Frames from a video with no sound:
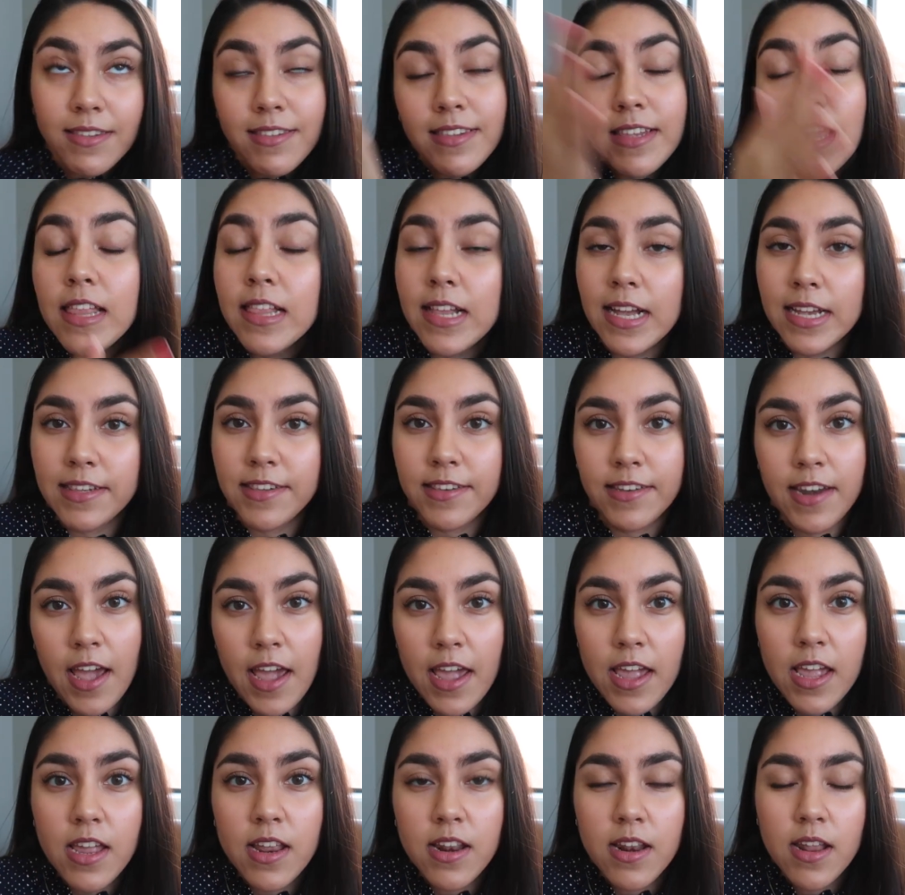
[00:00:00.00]
say last
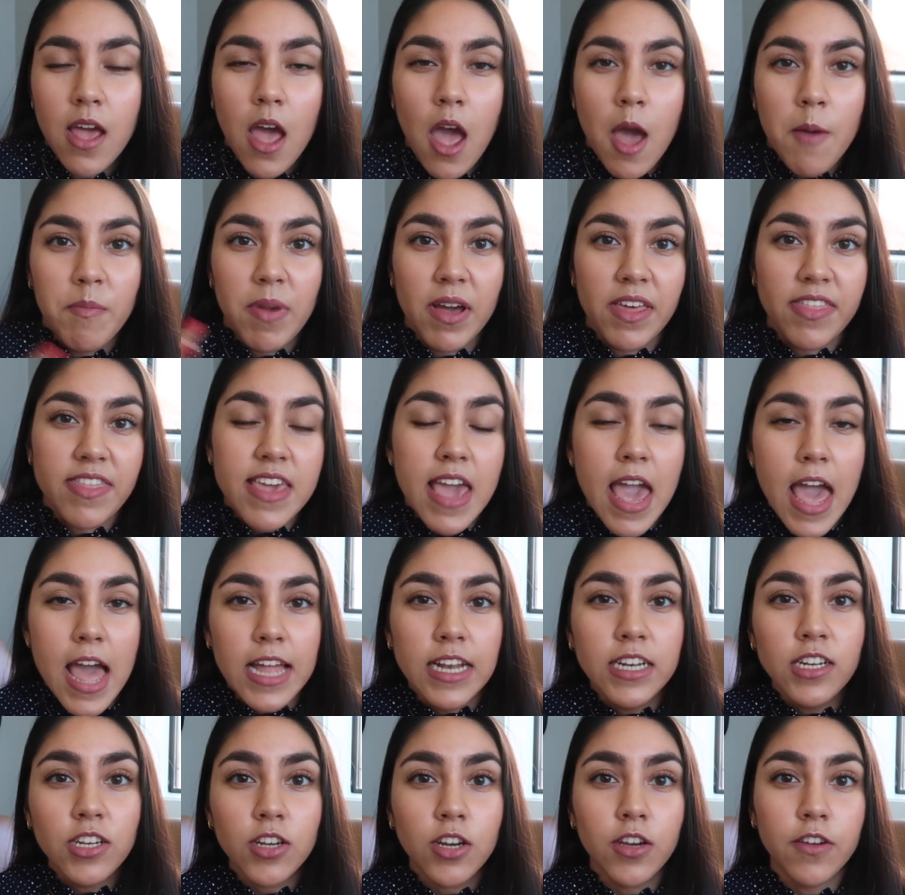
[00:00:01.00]
night, by the
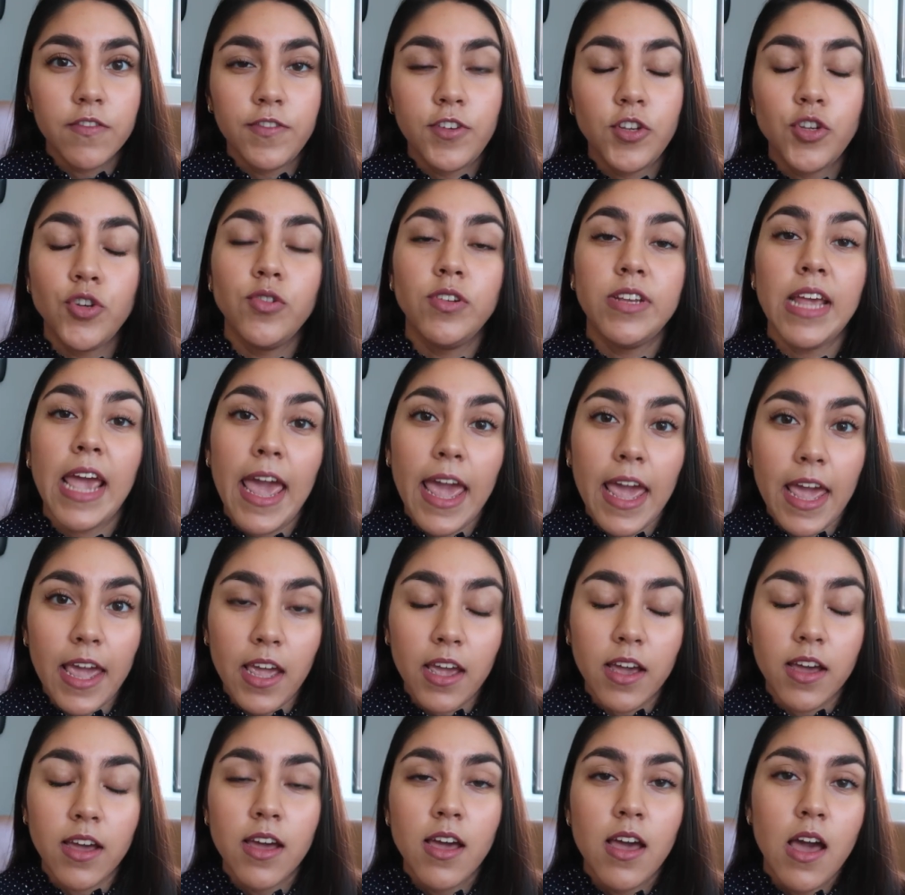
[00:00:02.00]
end of
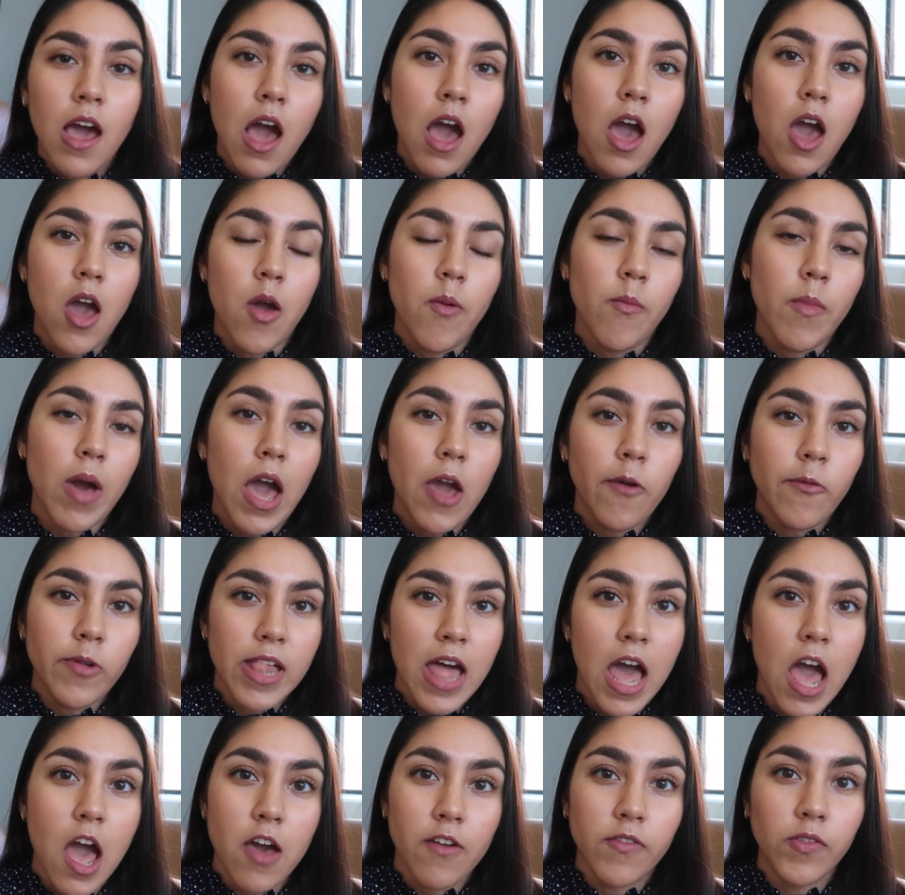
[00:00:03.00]
today, I will
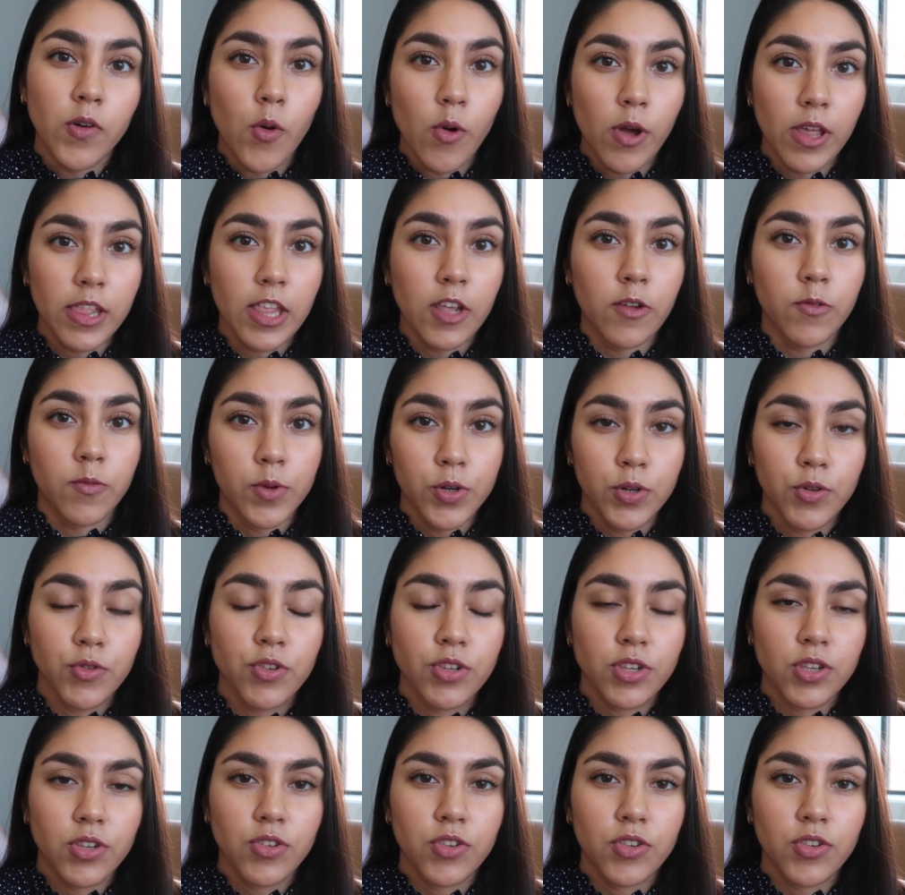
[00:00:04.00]
have oily roots.